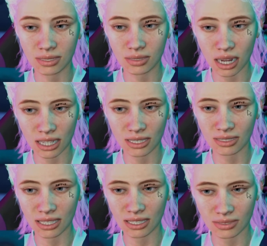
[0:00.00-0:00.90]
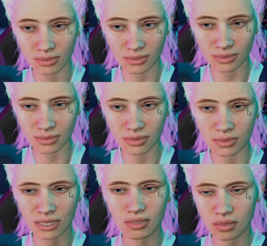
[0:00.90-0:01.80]
Right?
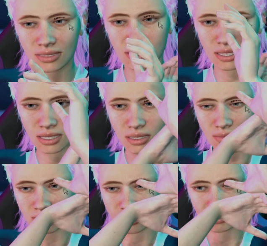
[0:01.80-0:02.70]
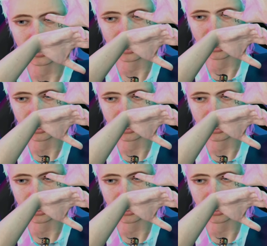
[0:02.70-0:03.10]
Please tell me it's